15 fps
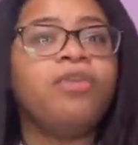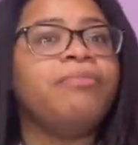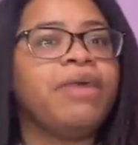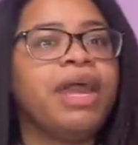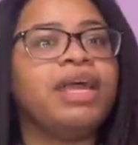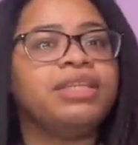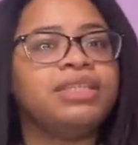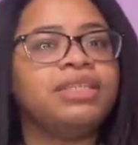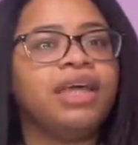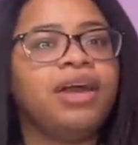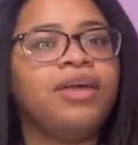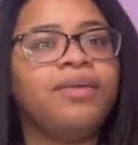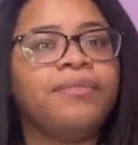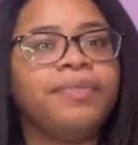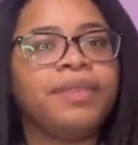imagine
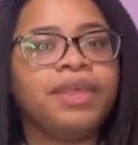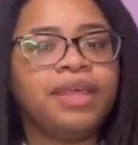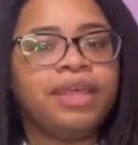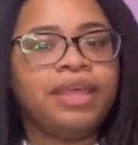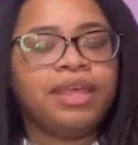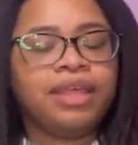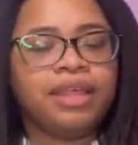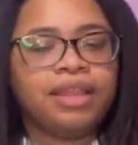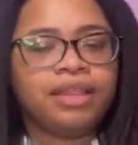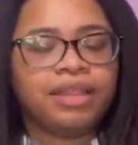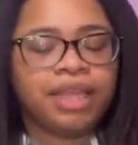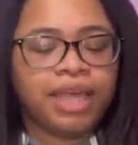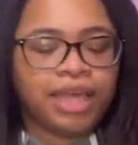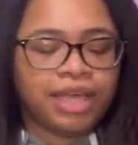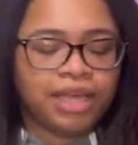though?
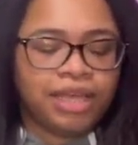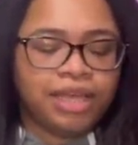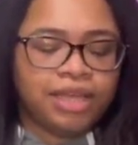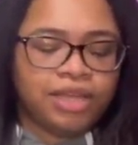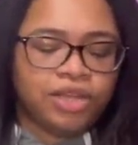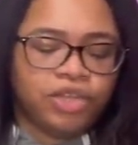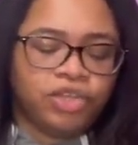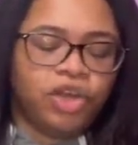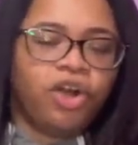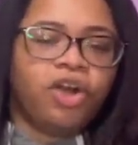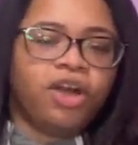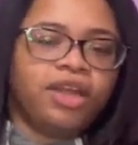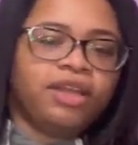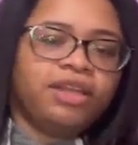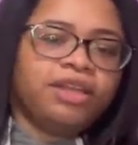Like,
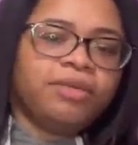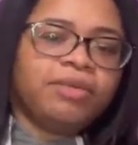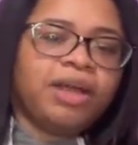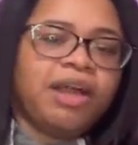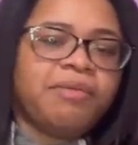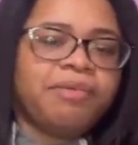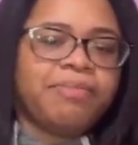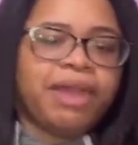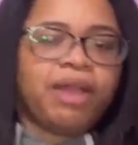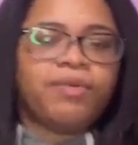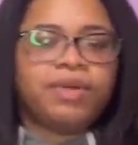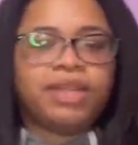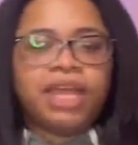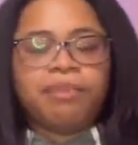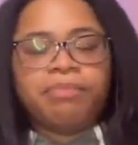Dawn and them coming back
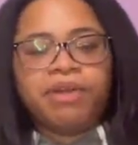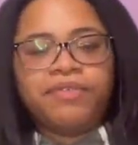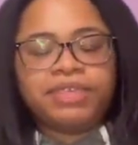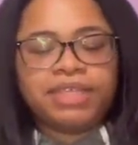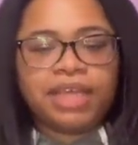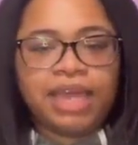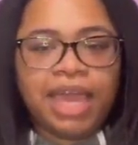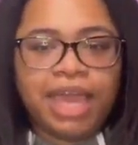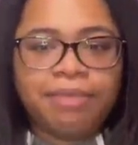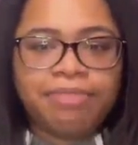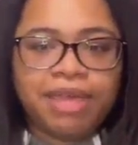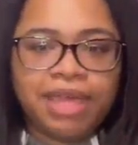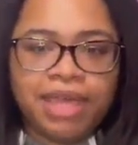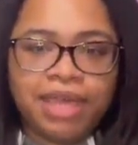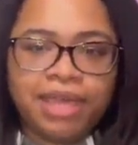one day and Buffy's like, hey,
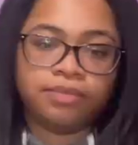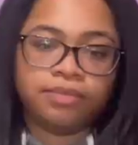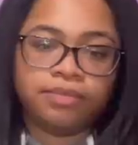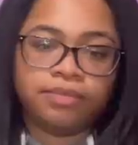bitch.